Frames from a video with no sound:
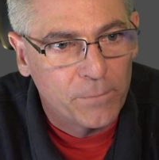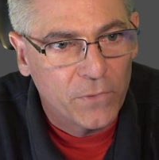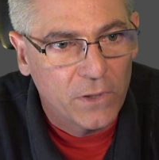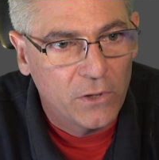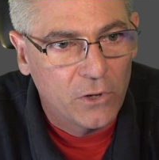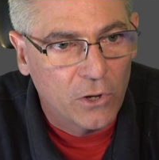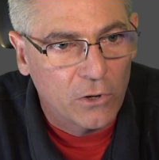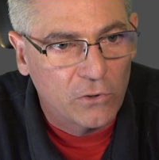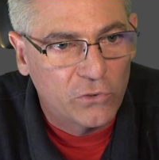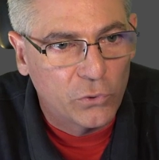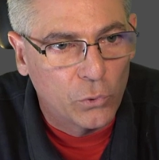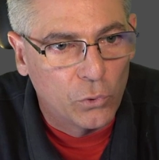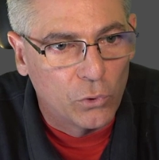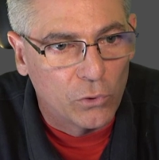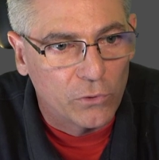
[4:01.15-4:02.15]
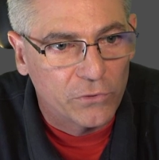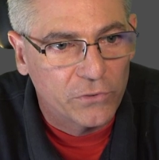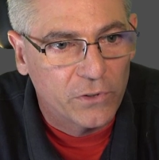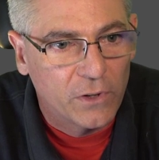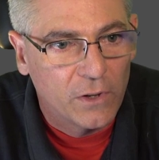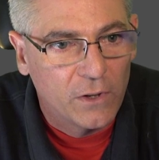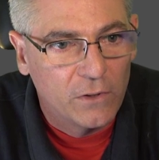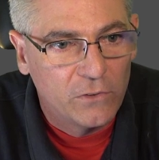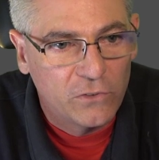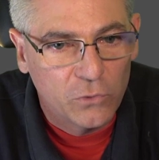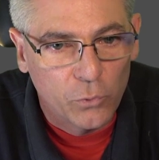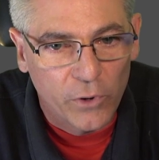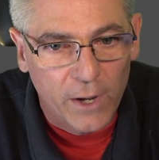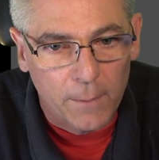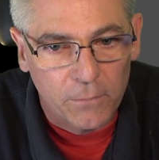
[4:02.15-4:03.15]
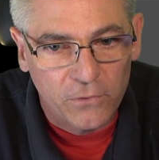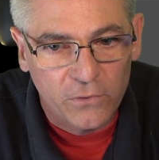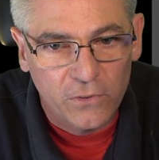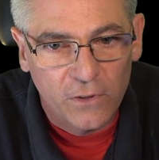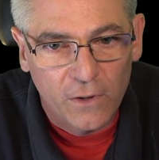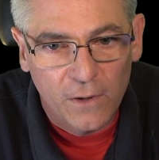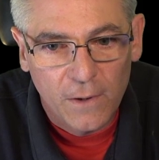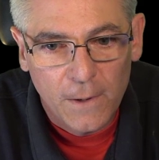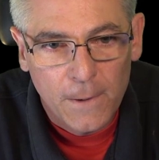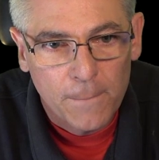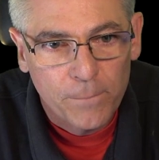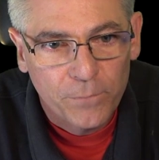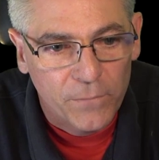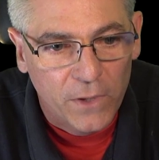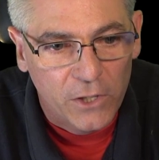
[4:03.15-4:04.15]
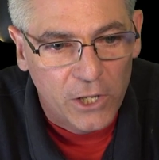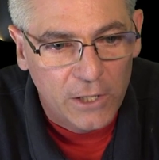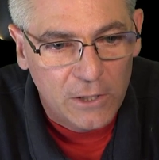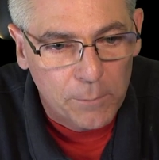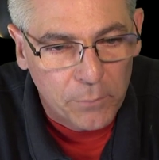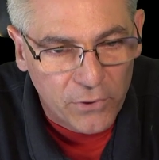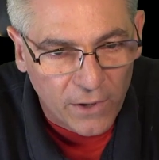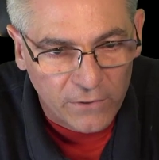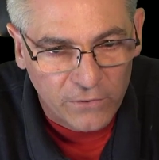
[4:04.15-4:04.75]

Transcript: You go to tools, scripts, you hit the plus